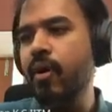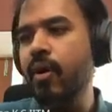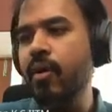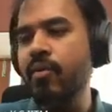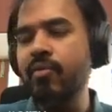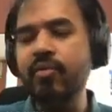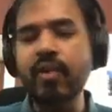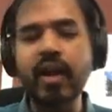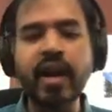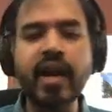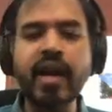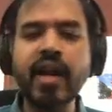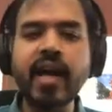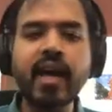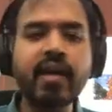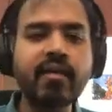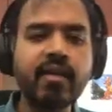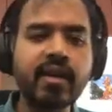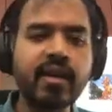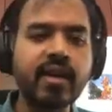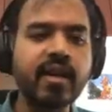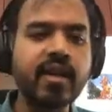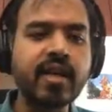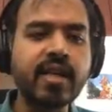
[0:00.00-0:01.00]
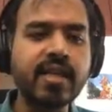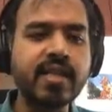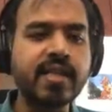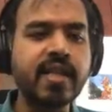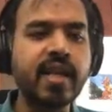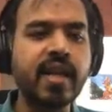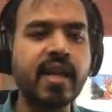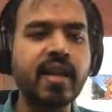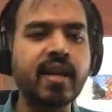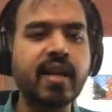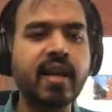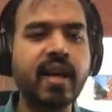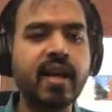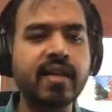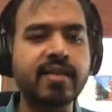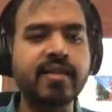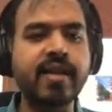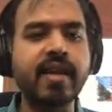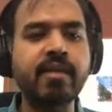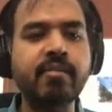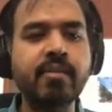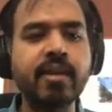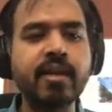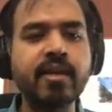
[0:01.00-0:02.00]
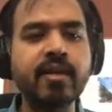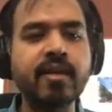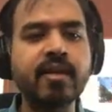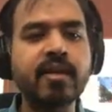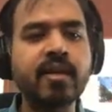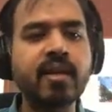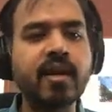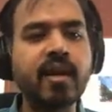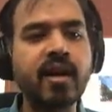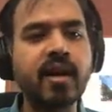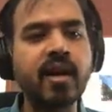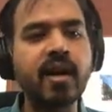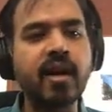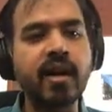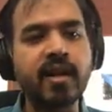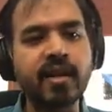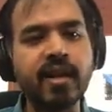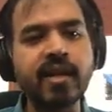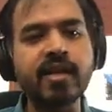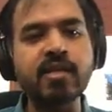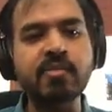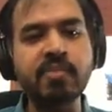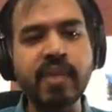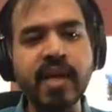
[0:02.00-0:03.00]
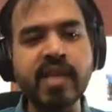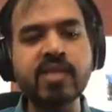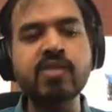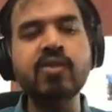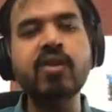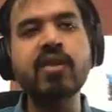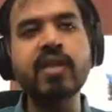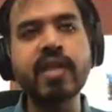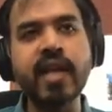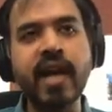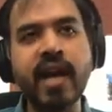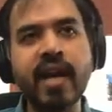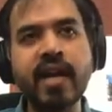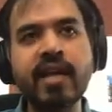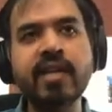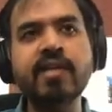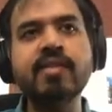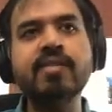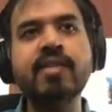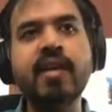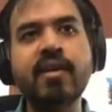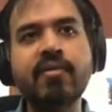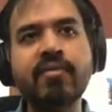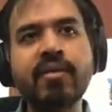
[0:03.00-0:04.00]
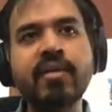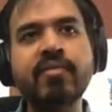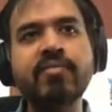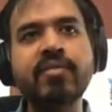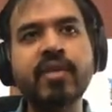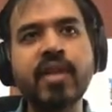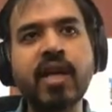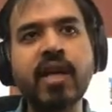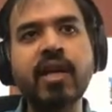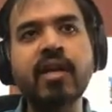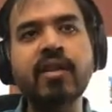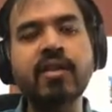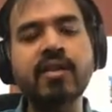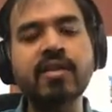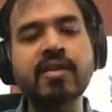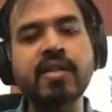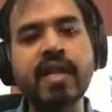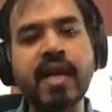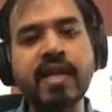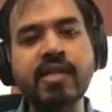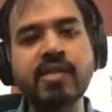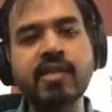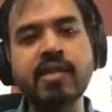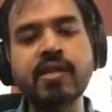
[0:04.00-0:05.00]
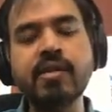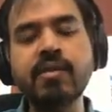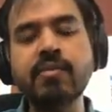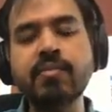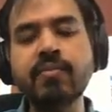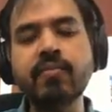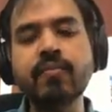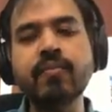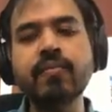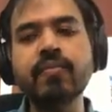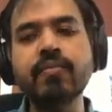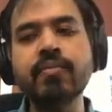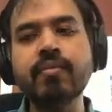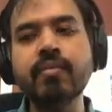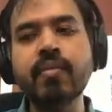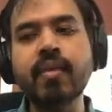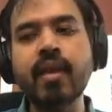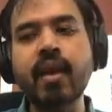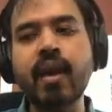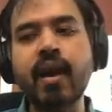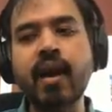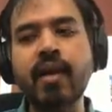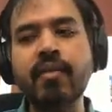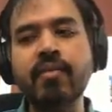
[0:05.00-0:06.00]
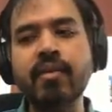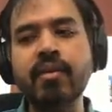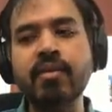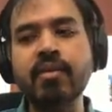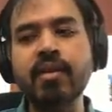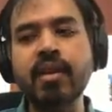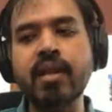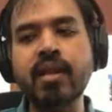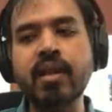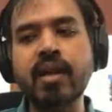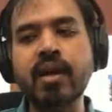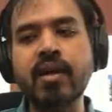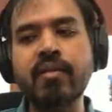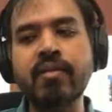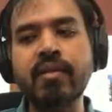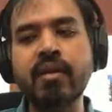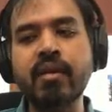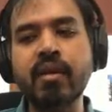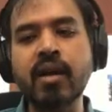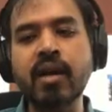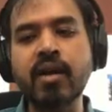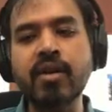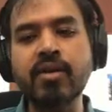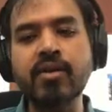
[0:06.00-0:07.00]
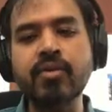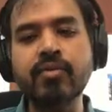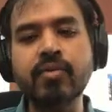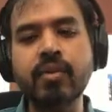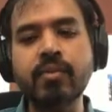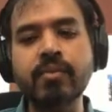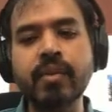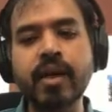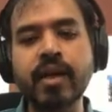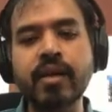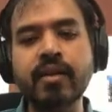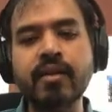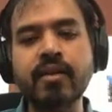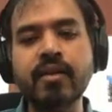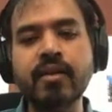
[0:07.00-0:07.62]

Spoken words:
Friday I will release an assignment that is based on the ideas that we've seen in this lecture, and we will continue from there.